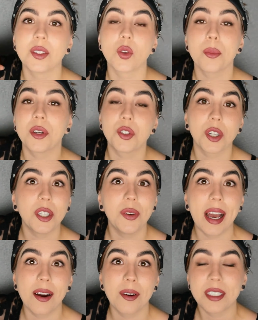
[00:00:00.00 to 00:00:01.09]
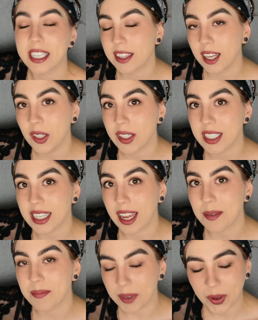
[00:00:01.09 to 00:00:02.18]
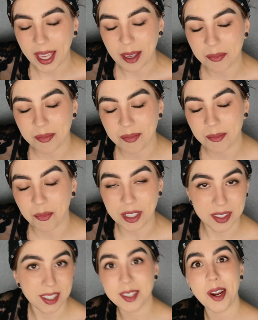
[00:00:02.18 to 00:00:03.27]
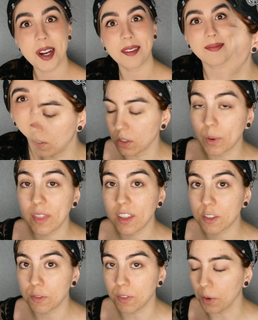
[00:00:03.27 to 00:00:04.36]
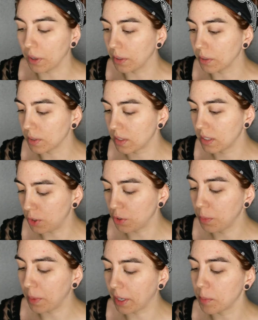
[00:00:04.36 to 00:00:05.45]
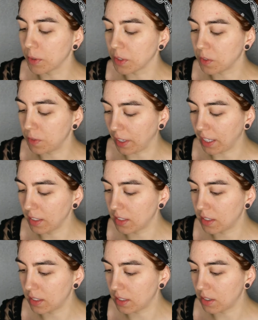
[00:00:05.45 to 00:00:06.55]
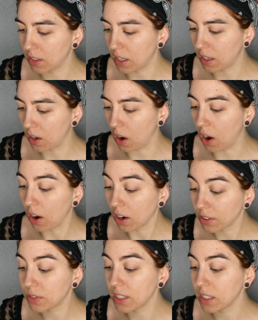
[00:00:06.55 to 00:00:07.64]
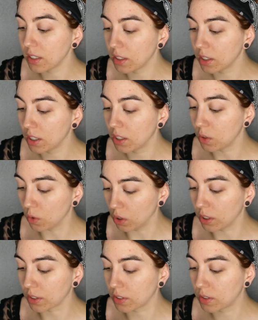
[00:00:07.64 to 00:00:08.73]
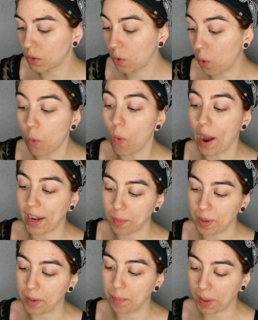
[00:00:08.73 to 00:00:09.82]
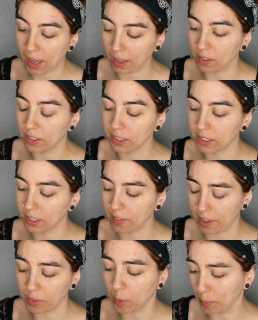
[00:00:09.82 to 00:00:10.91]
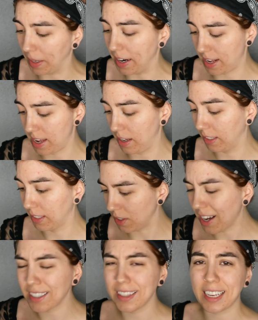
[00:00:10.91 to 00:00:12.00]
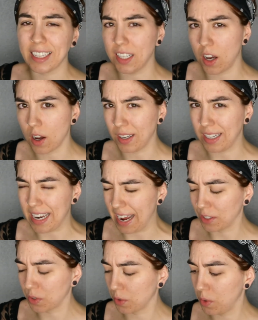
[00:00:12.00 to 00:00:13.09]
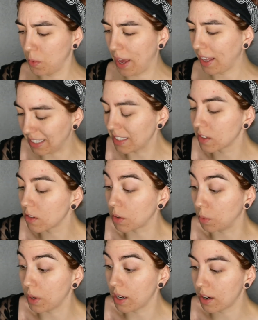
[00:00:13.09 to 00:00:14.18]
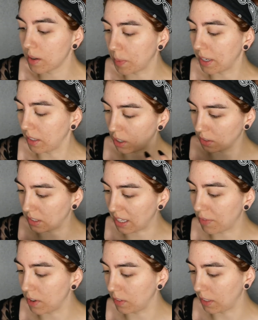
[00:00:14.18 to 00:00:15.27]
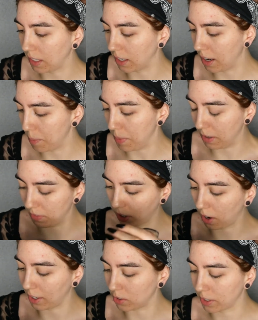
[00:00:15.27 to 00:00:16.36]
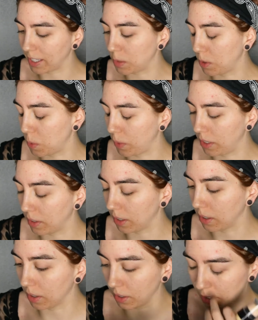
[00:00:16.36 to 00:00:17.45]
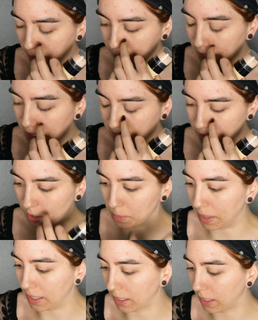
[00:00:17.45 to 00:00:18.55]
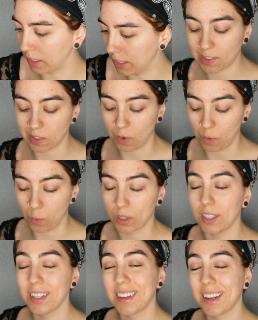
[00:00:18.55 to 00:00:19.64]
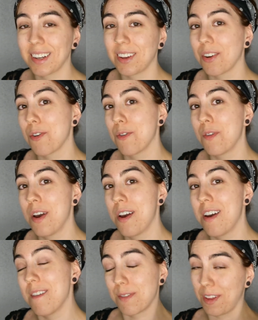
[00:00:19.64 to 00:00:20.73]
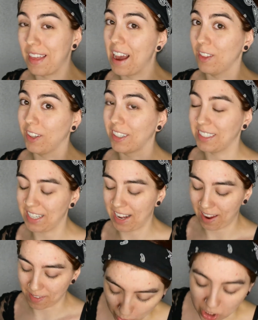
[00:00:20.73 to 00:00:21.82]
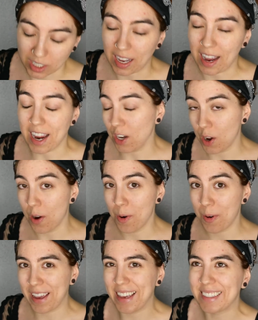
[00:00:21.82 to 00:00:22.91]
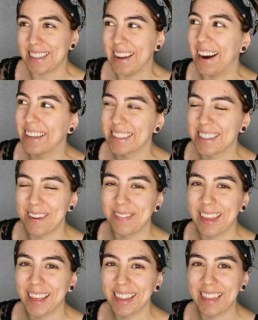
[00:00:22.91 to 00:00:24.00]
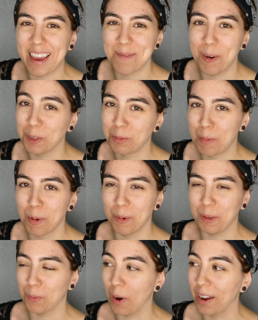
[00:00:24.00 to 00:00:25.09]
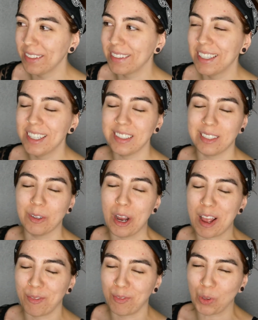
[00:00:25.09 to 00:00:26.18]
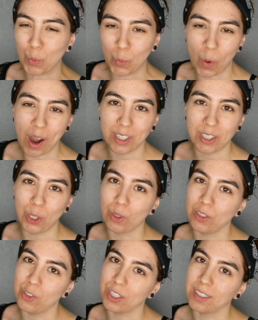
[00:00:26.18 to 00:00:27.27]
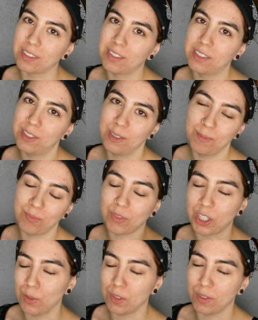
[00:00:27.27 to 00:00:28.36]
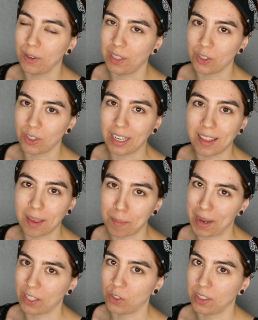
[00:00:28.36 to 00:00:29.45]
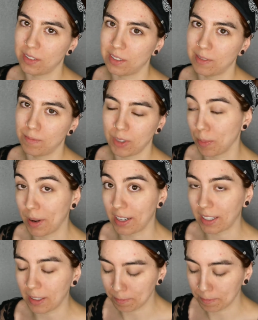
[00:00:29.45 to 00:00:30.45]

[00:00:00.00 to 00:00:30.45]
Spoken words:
So I'm going to show you how to get that look today. Okay, let's get started. So in these photos, Drew Barrymore's face often looks quite a bit paler than her body. Not in like an unnatural way. It doesn't look weird, but there's definitely a bit of a contrast between her face and her body. So we're gonna kind of go for that look today, which I know is not something that most people would want. So if you want, you can just use a foundation that matches your body.